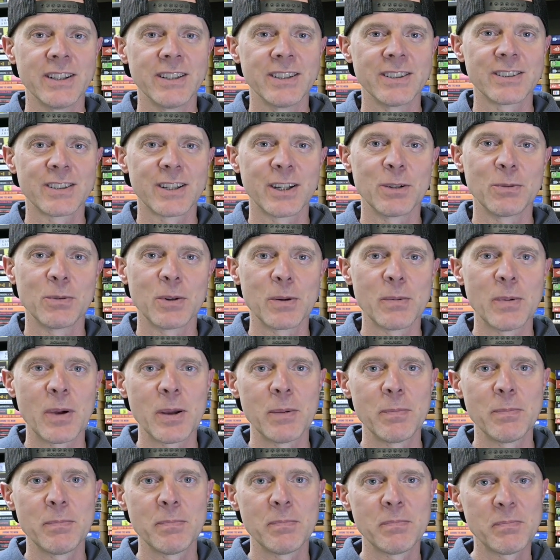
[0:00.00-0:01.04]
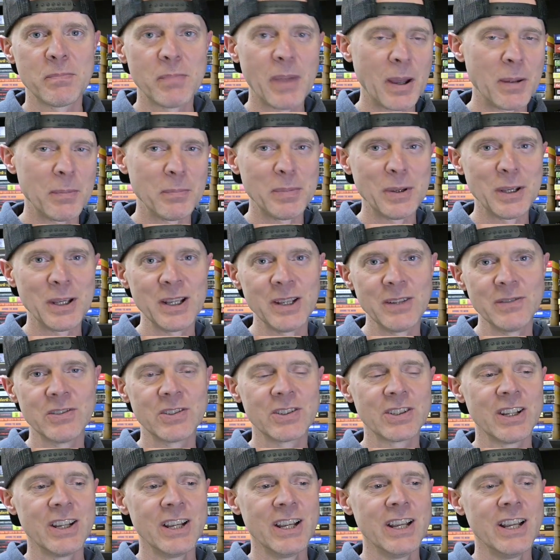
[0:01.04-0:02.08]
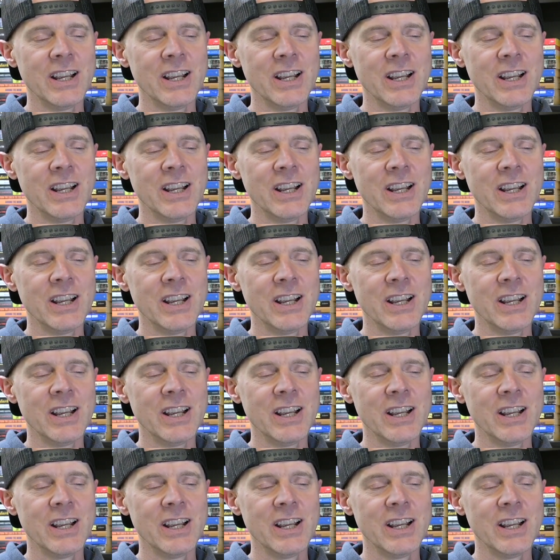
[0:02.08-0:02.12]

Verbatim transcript: That's kind of one of my pet peeves.